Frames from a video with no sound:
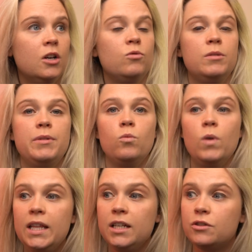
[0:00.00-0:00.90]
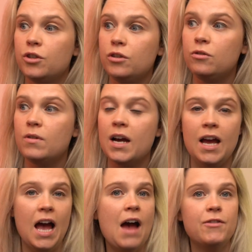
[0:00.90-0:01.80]
would be willing to
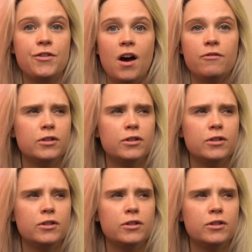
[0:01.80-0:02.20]
have a thoughtful